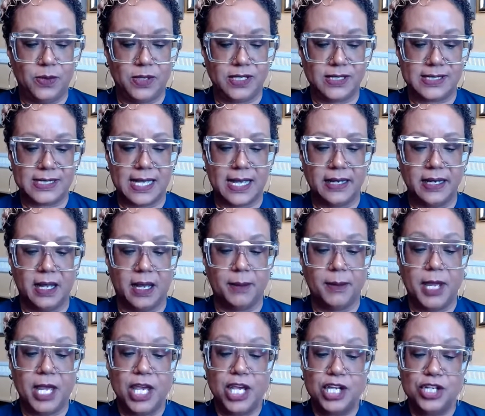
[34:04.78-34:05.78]
want to sign up.
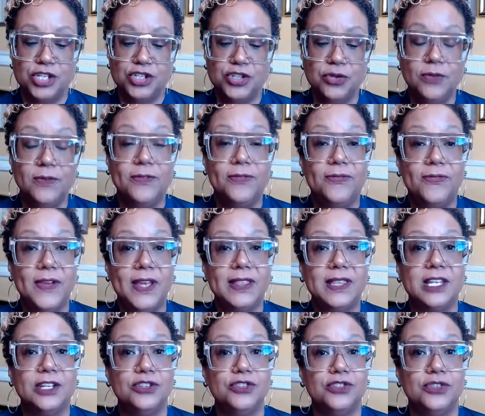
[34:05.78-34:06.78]
June
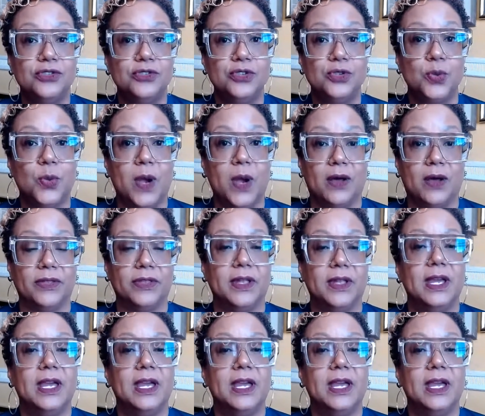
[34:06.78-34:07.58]
5th and June 12th.